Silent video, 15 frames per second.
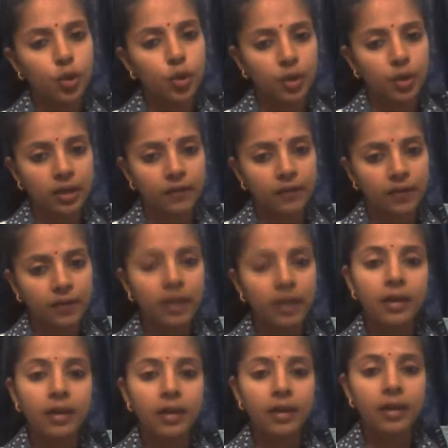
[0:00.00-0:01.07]
indefinite
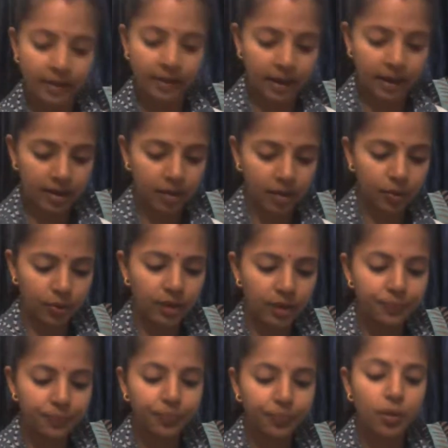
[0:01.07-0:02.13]
tense. Okay.